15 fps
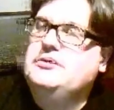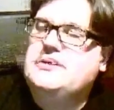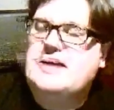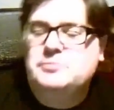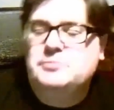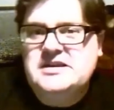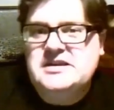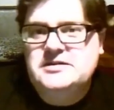
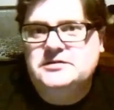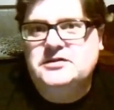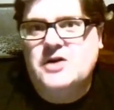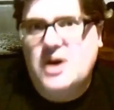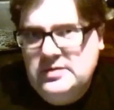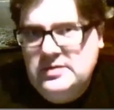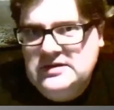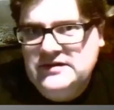umpteenth
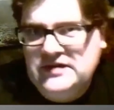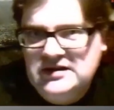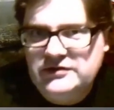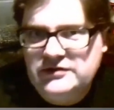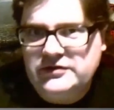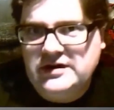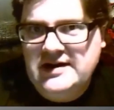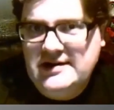time in this
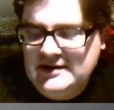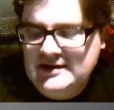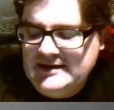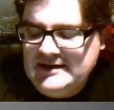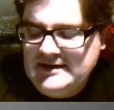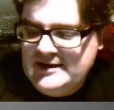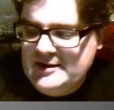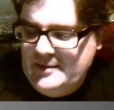industry,
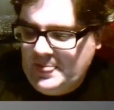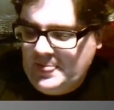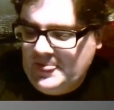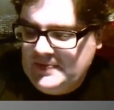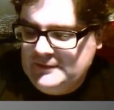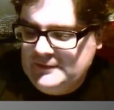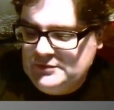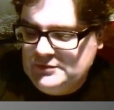from
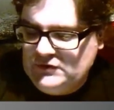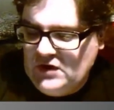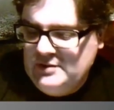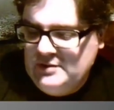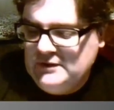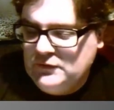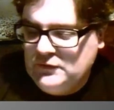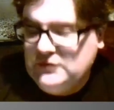the time
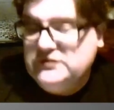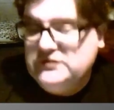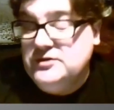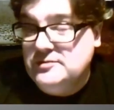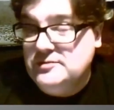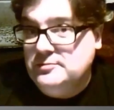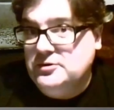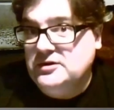that first two
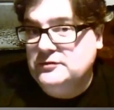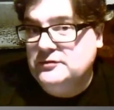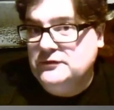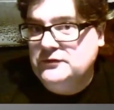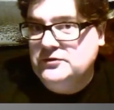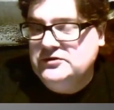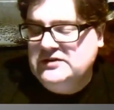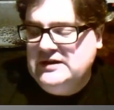computers were
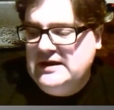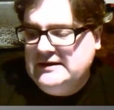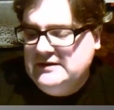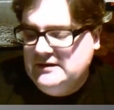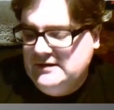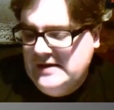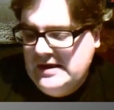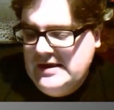first connected,